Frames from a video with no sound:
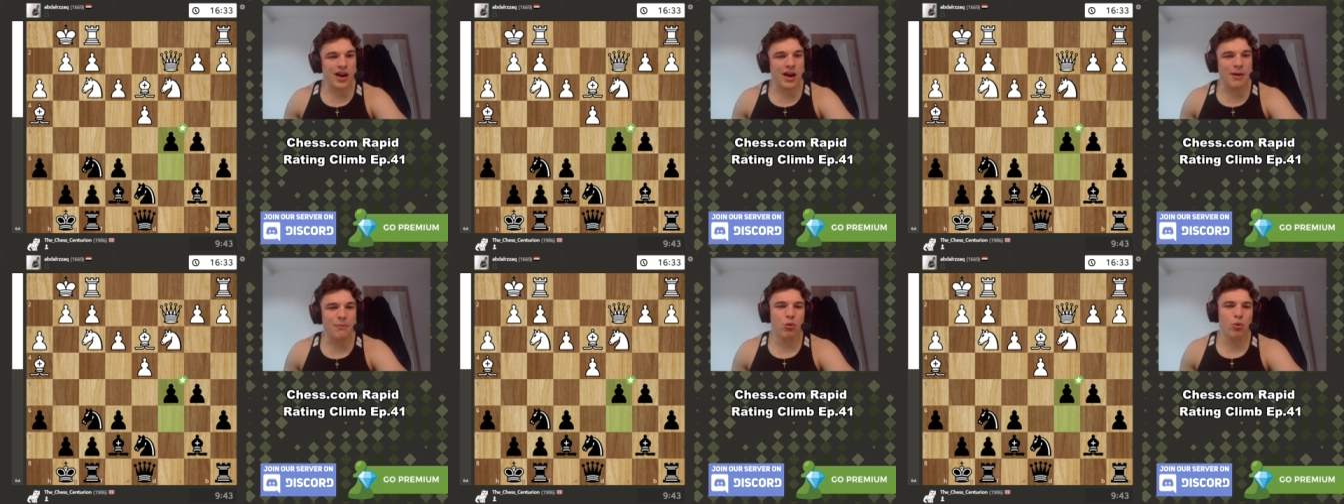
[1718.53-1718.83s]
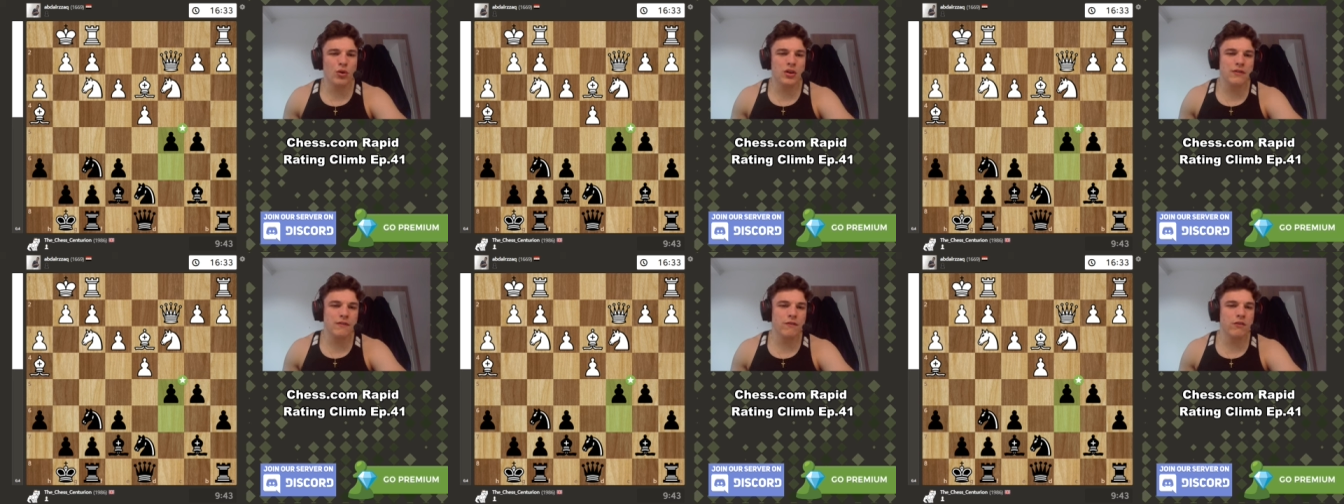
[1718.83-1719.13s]
A zero
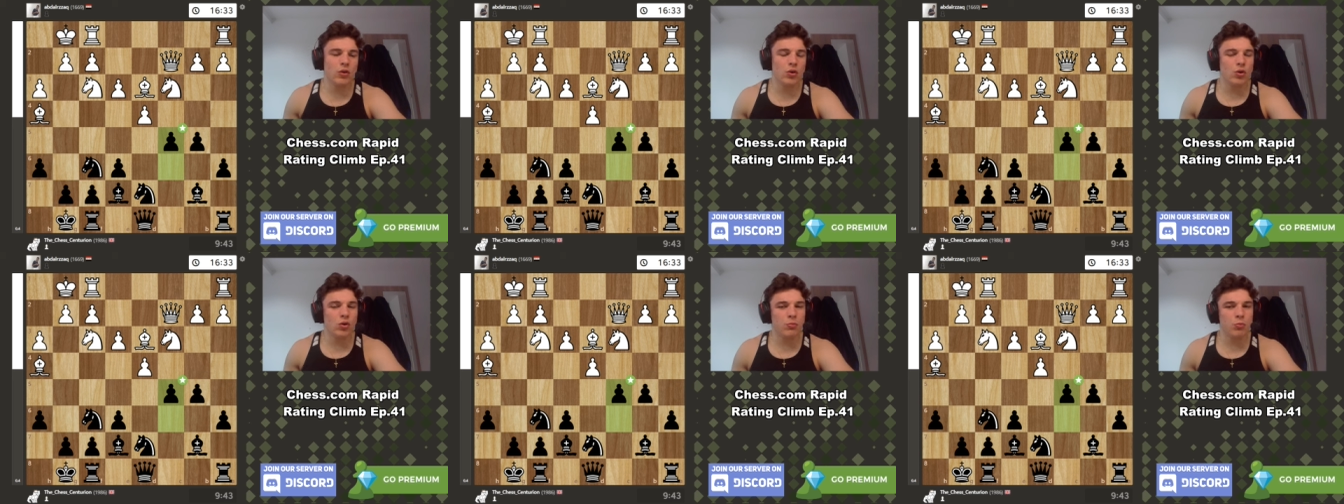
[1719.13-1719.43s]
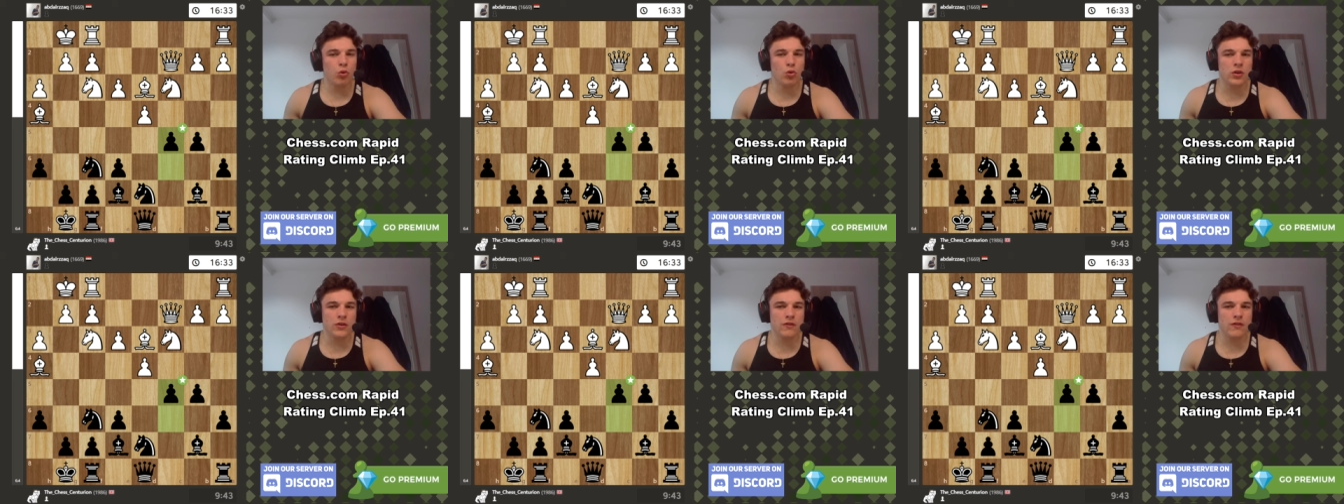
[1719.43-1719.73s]
point four, zero
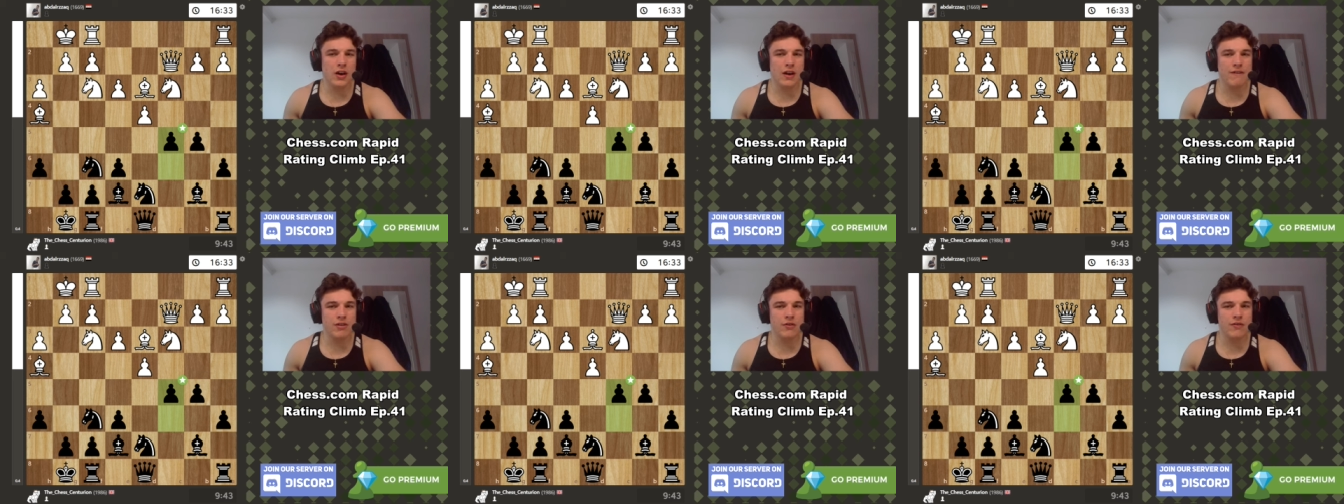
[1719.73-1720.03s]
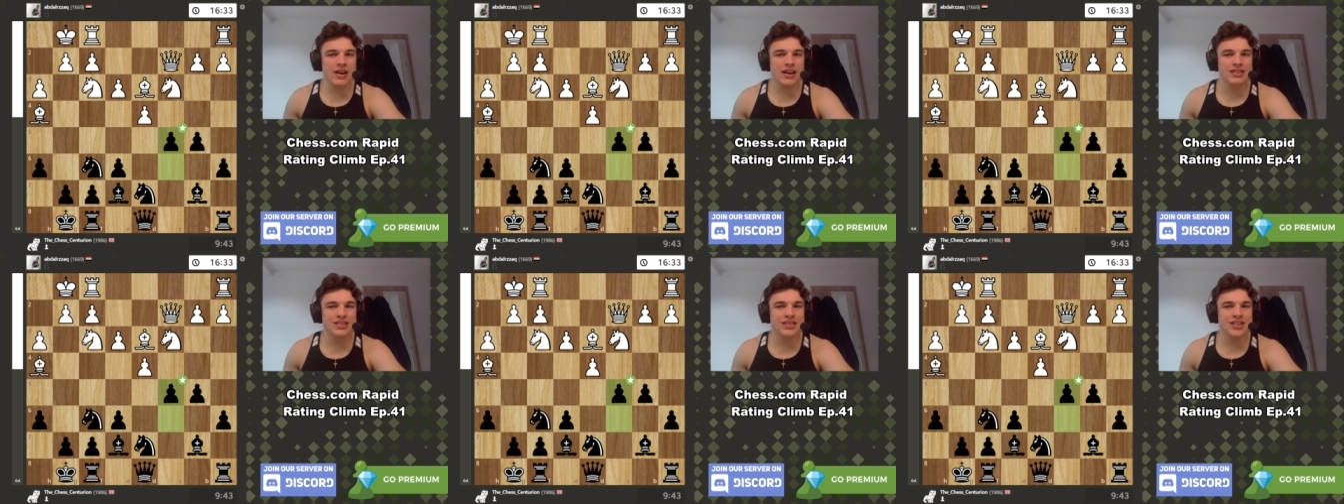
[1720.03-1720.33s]
point five
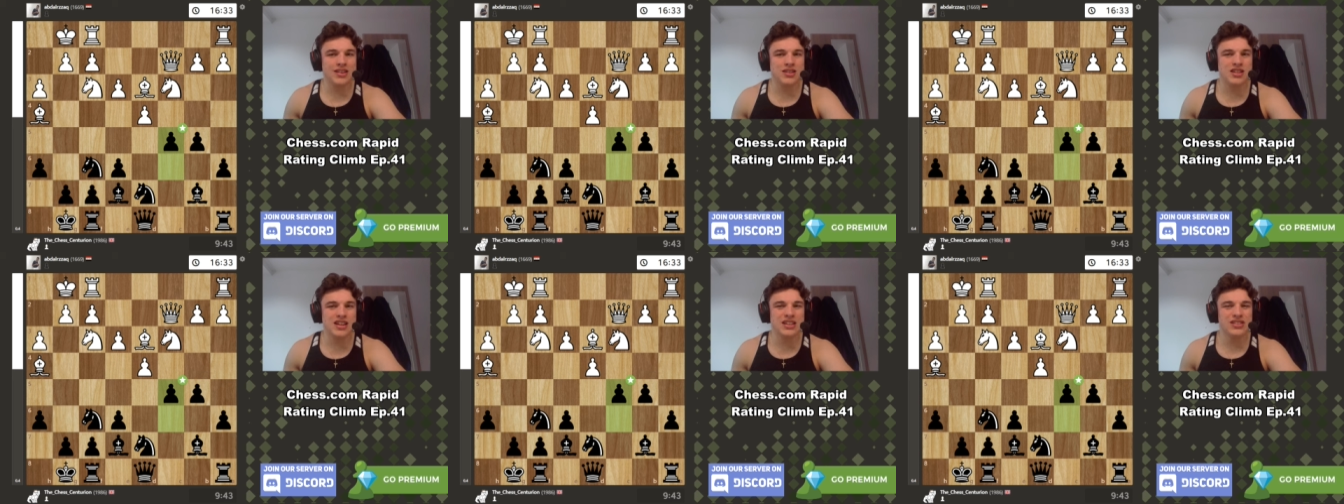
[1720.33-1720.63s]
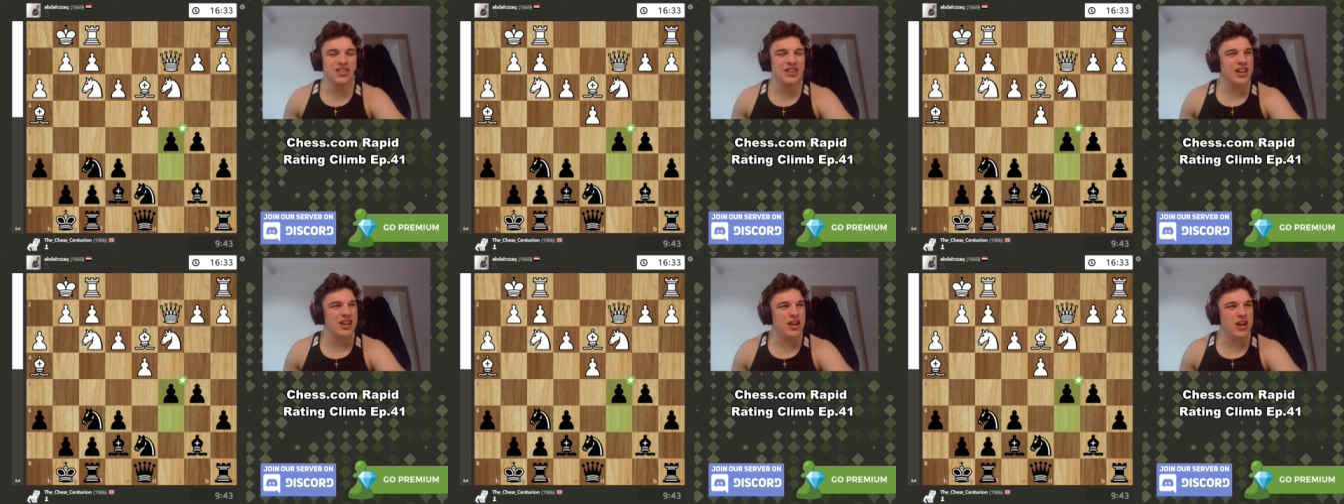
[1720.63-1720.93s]
advantage
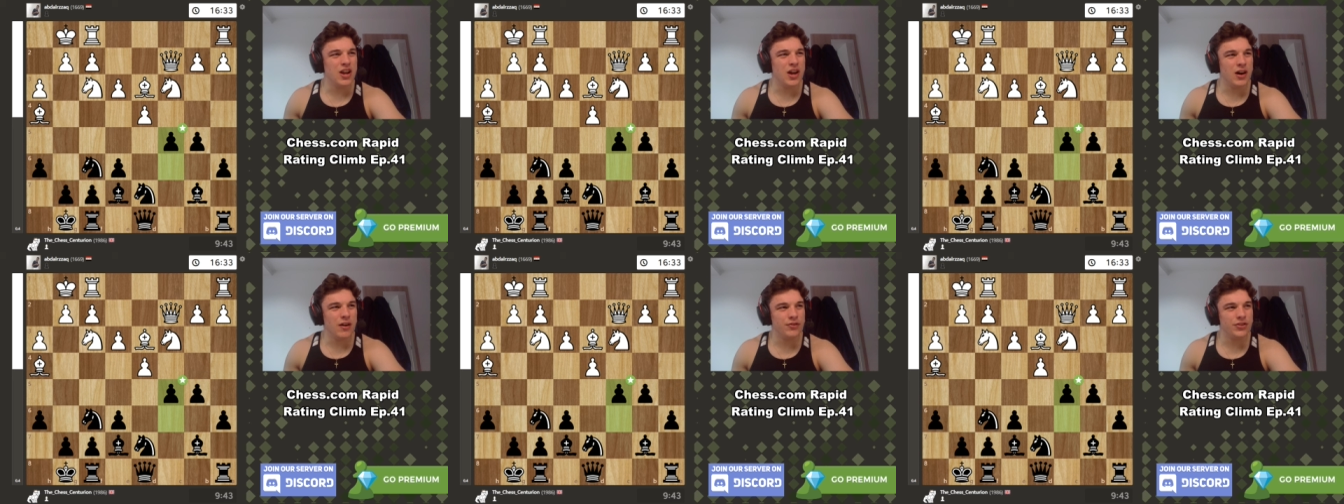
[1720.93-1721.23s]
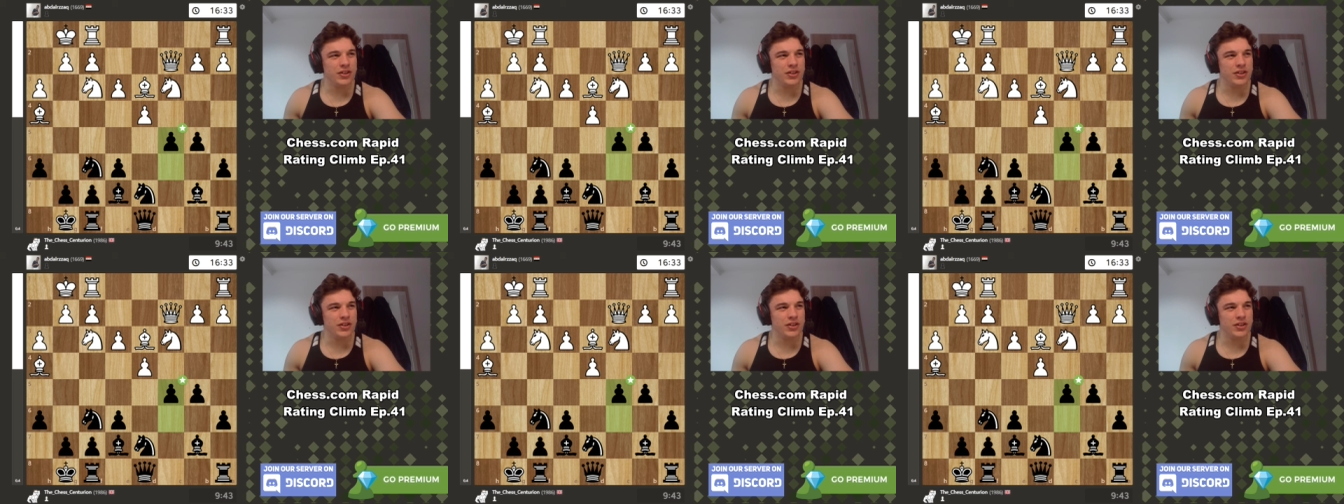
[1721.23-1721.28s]
isn't enough